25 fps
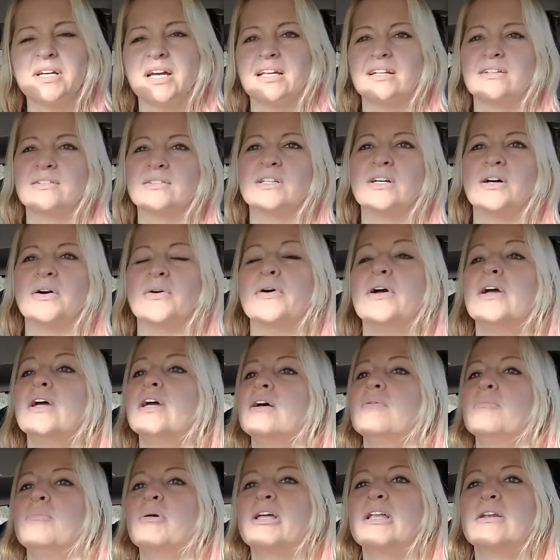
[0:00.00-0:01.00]
I don't know,
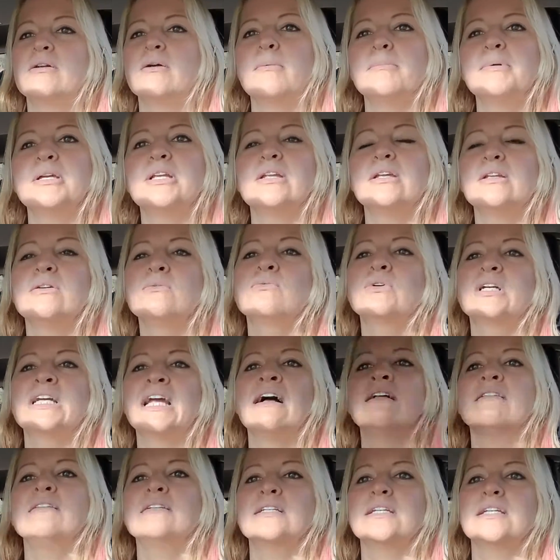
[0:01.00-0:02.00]
but I mean, in
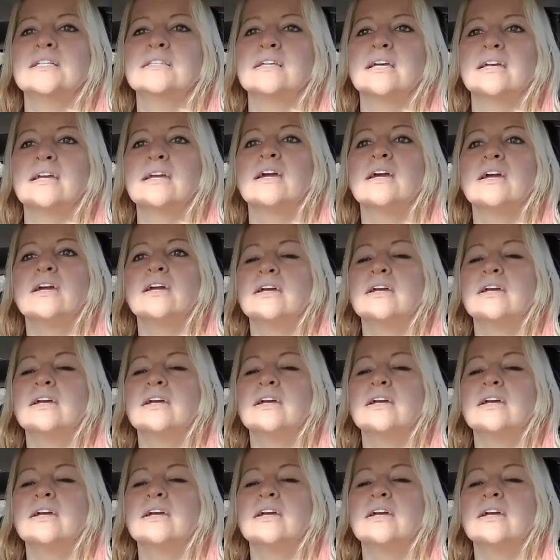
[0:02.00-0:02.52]
reality, like,